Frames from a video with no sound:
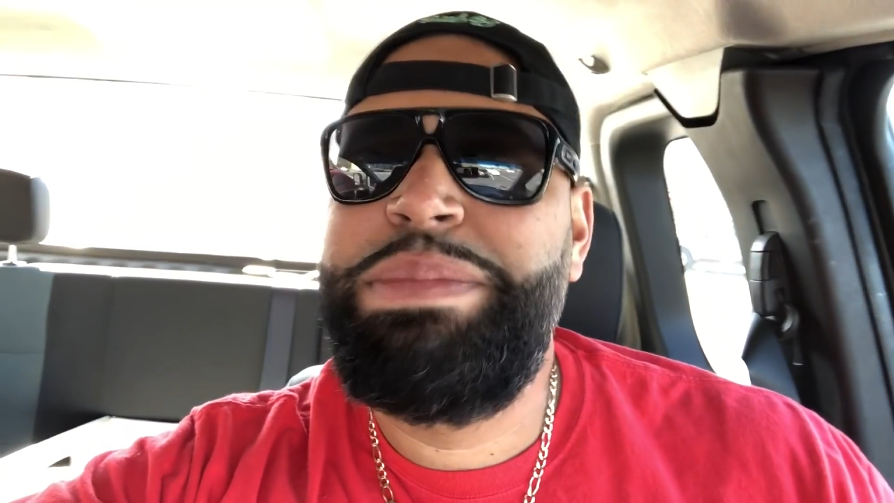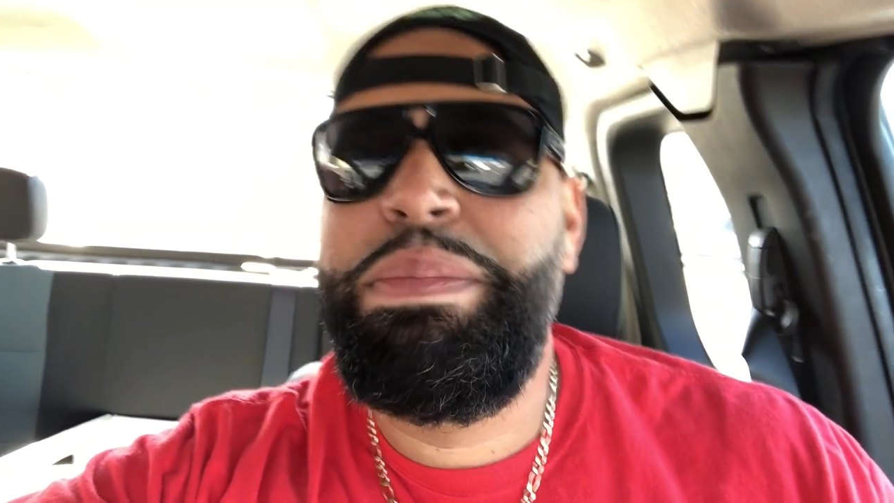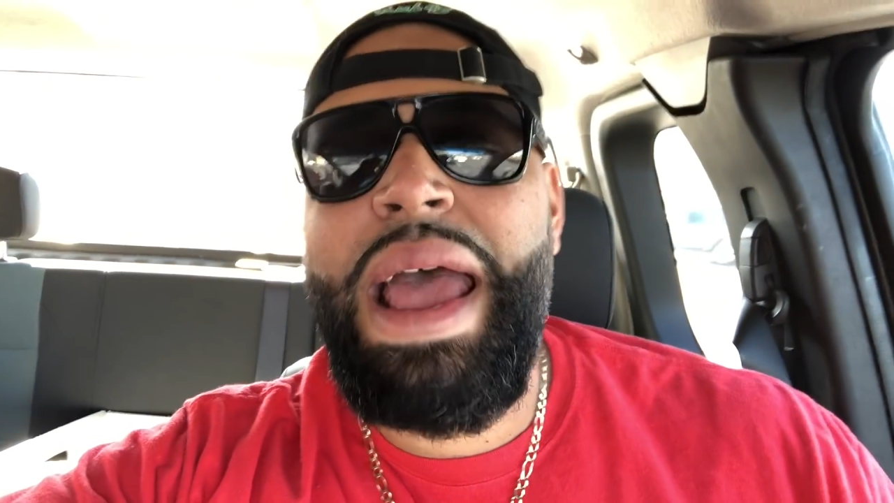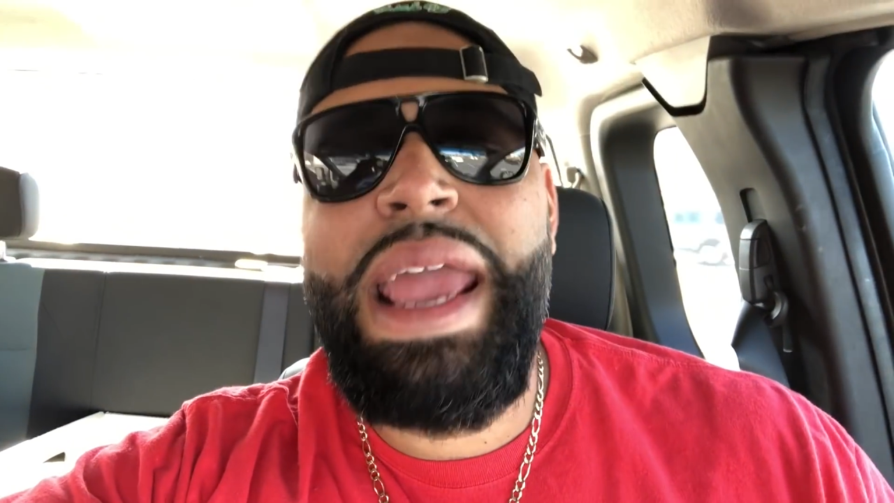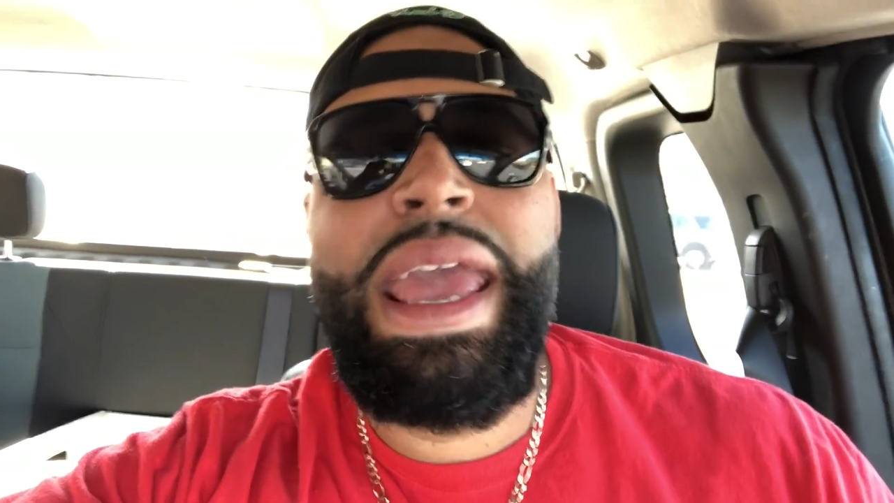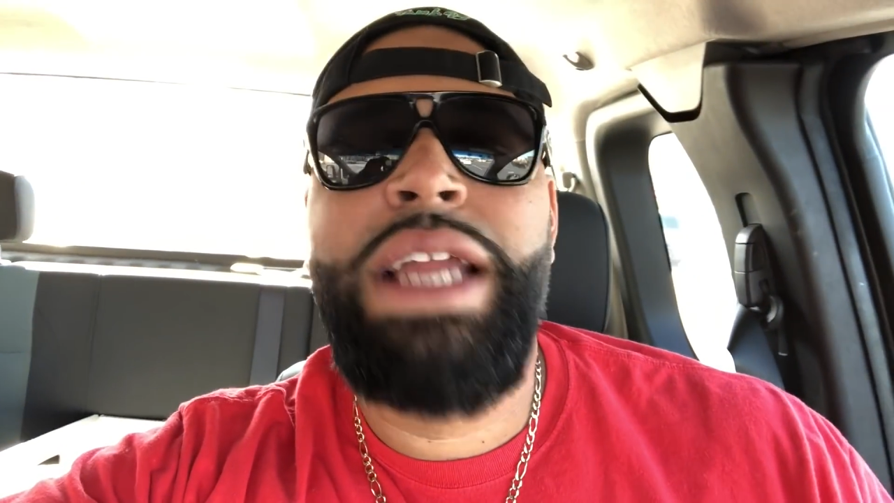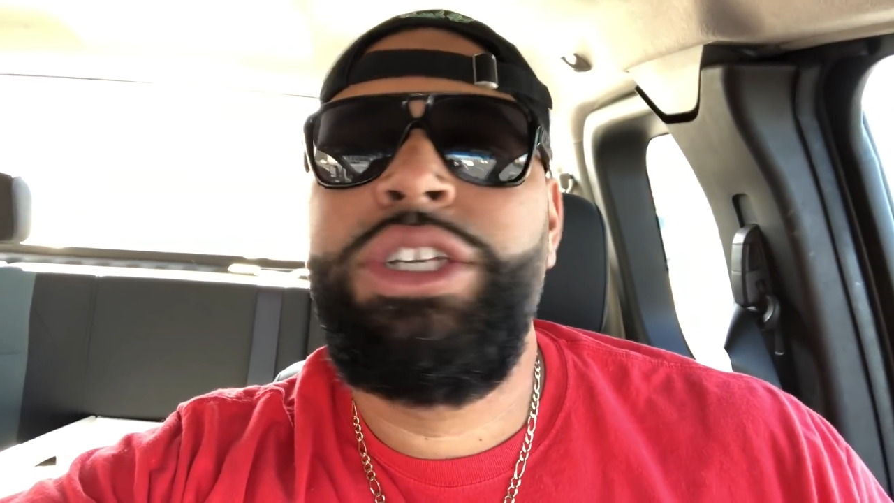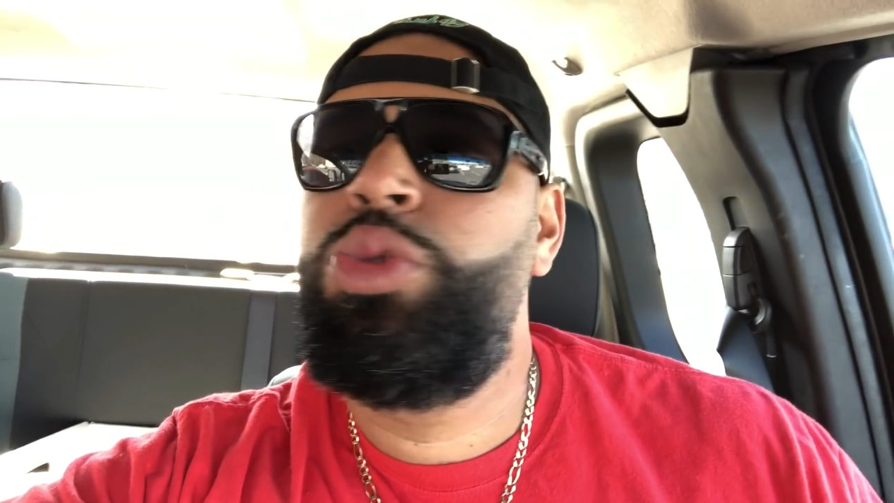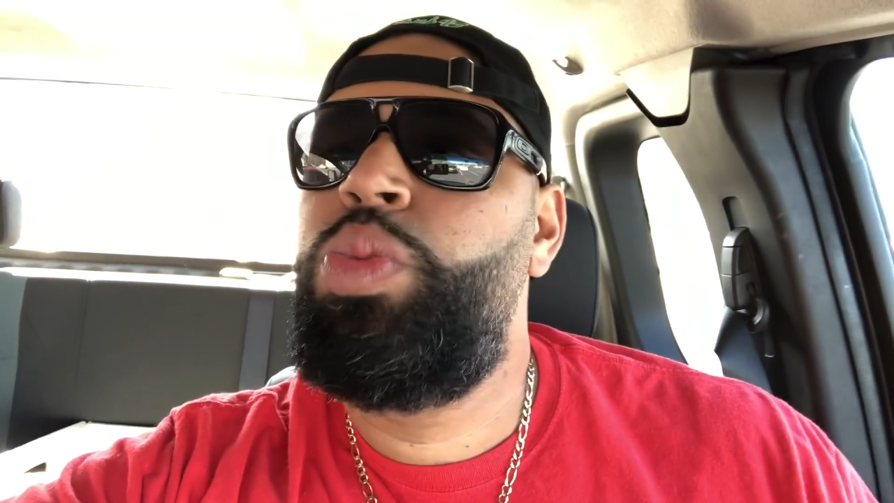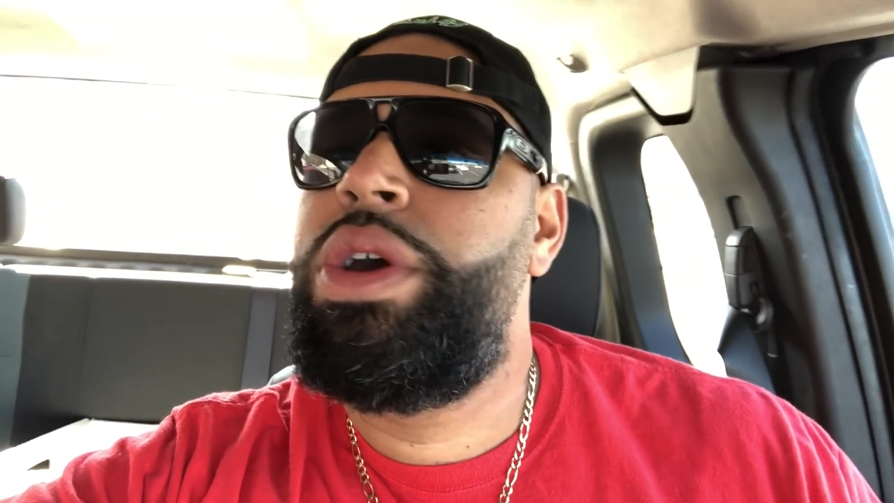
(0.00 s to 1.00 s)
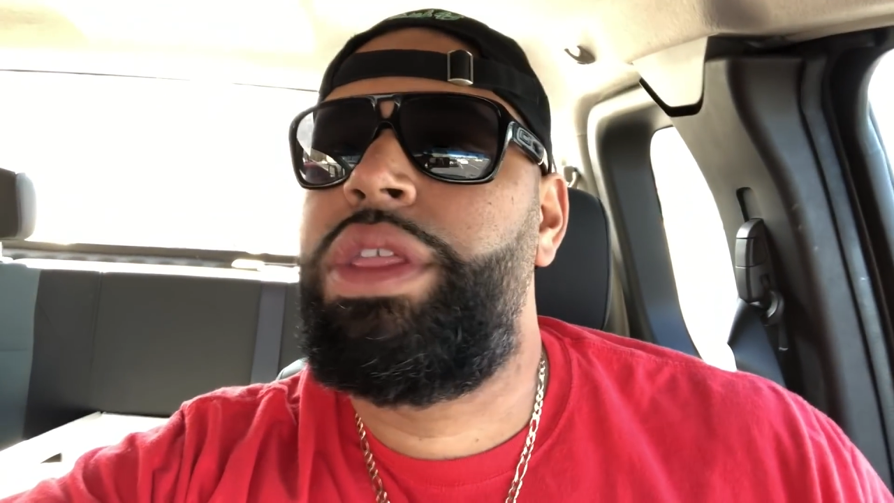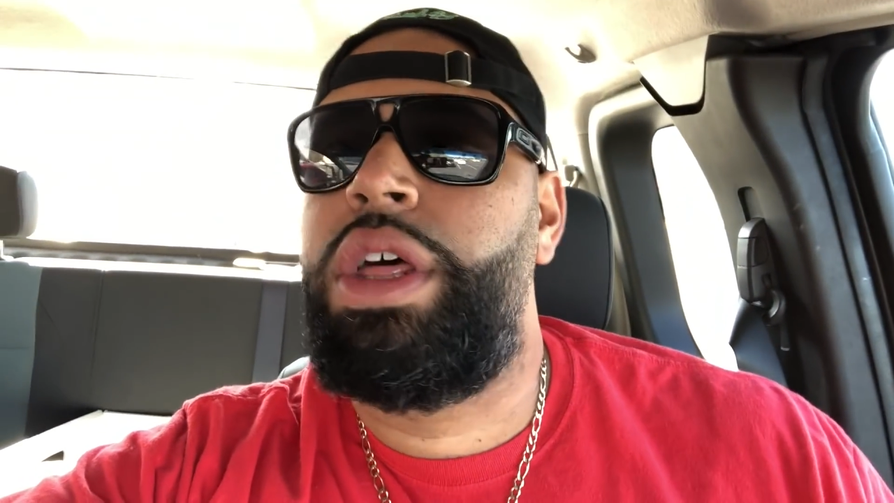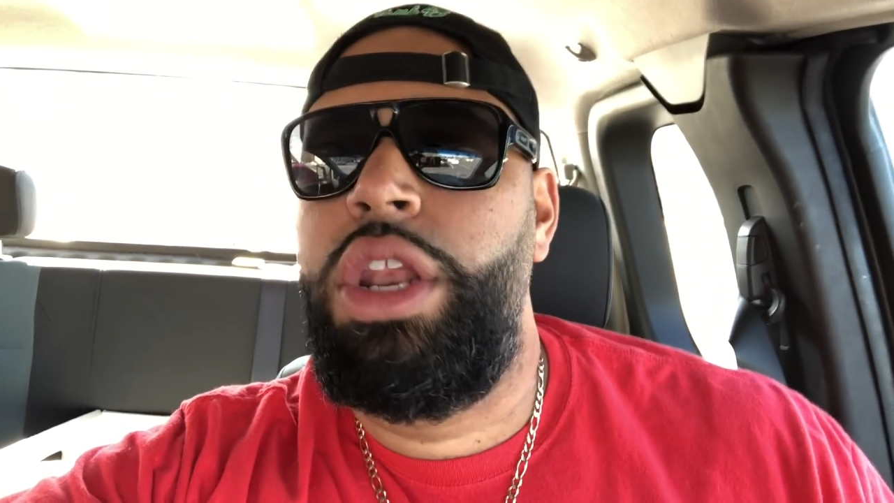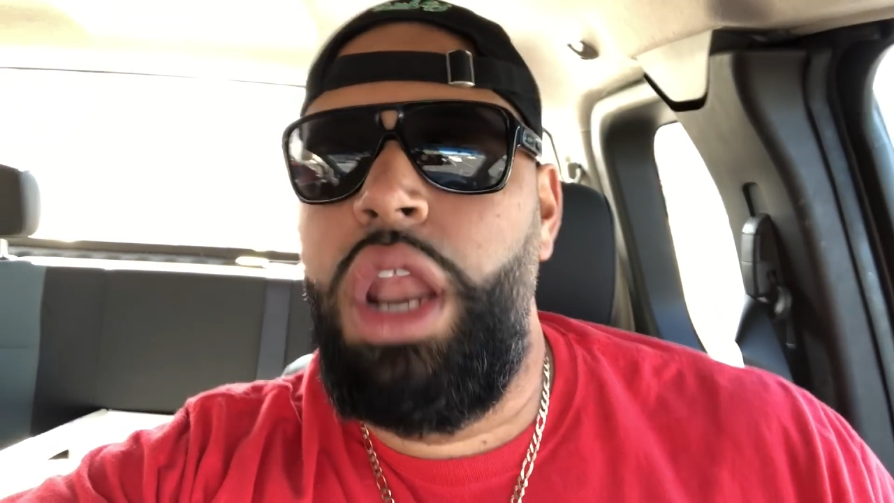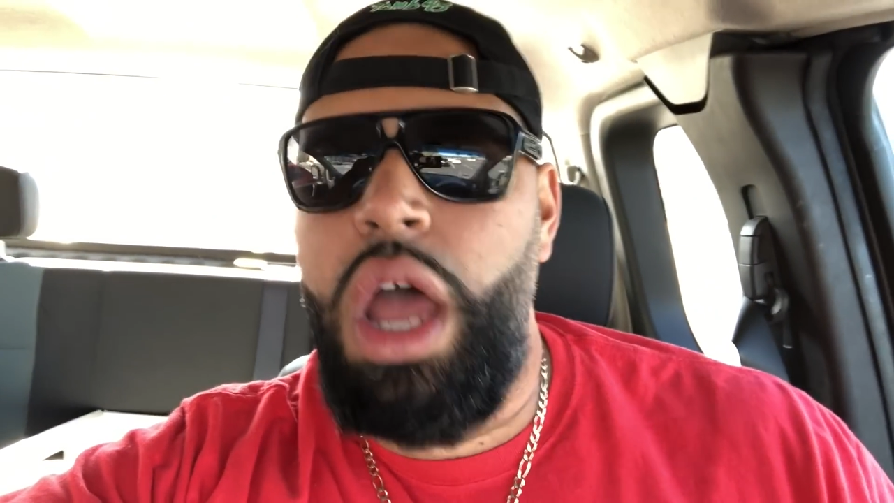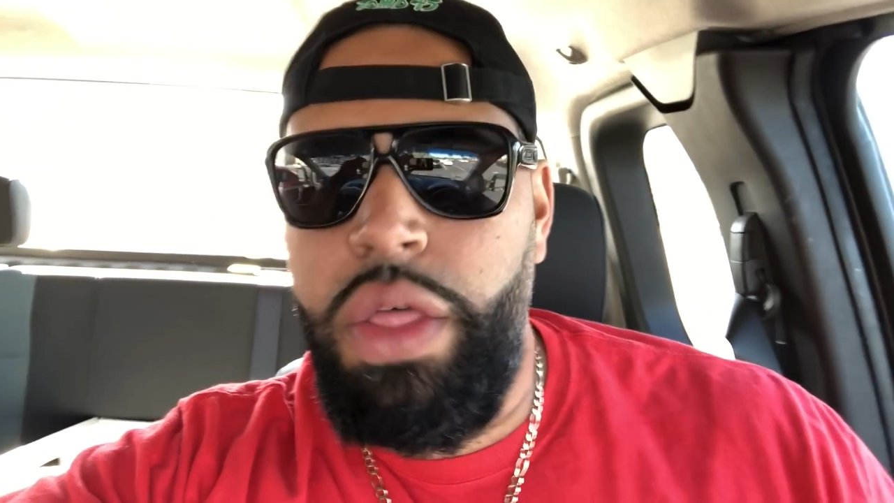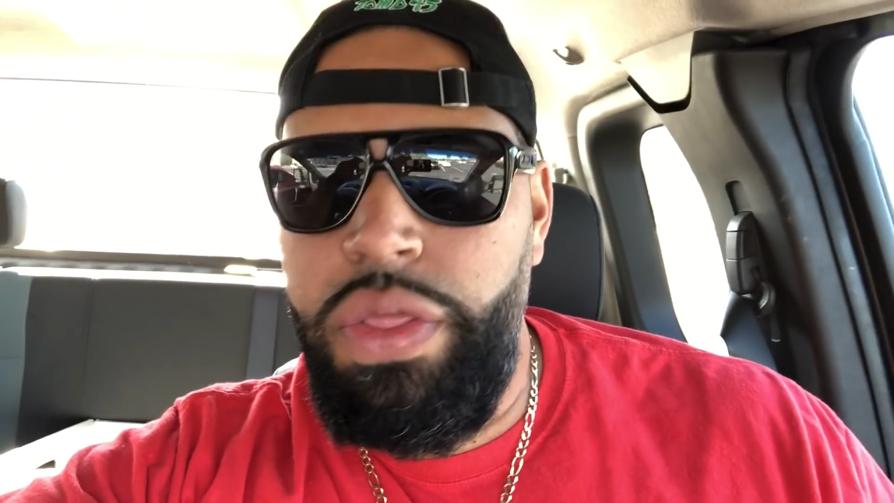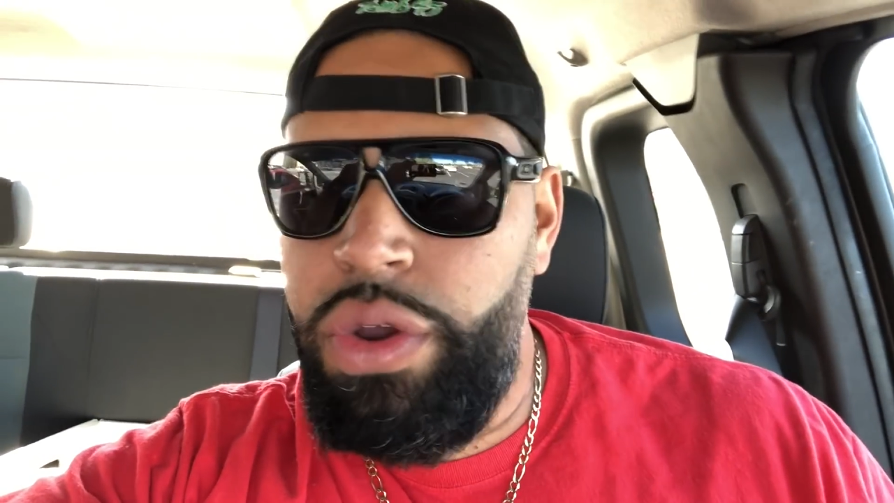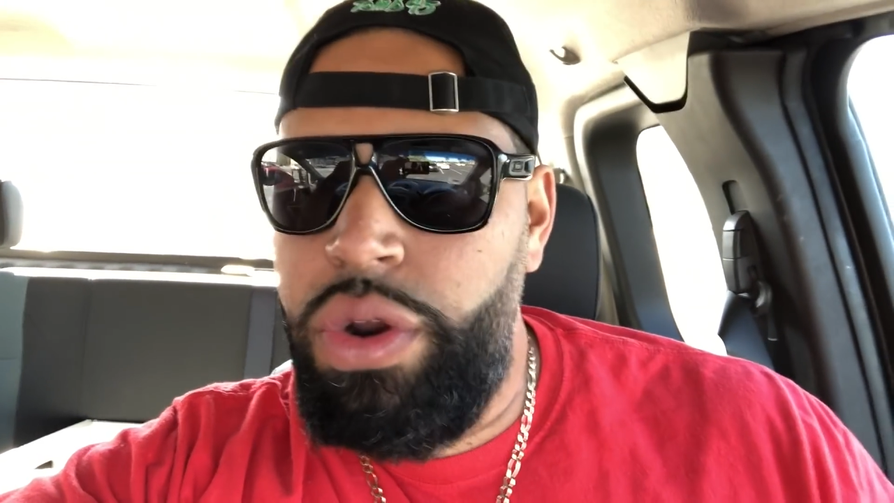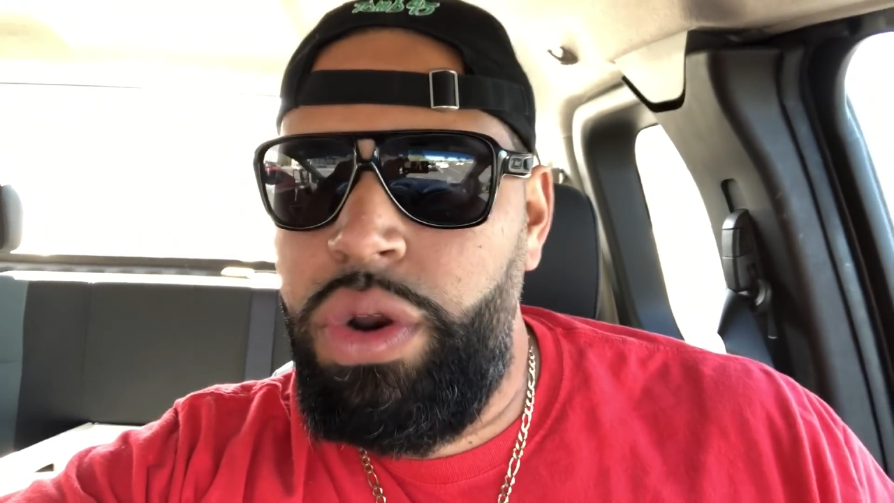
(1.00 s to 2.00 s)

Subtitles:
back at you with another